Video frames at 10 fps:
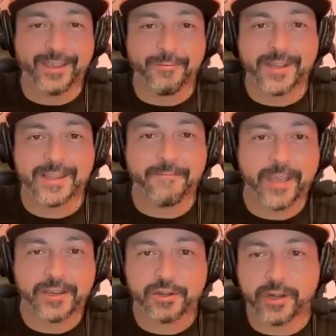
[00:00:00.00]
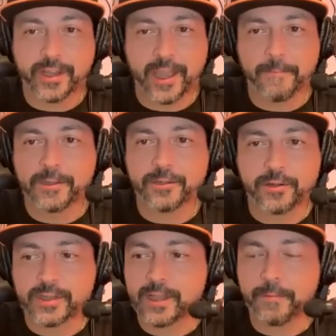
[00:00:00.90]
you must have majored in chemistry
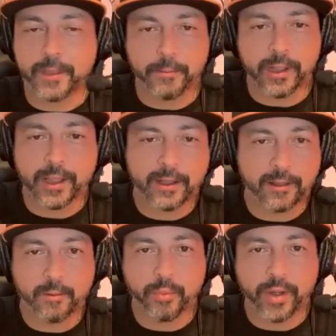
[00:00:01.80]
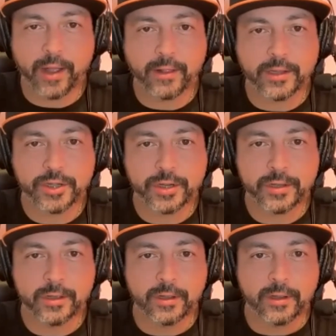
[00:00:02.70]
or something, molecular biology.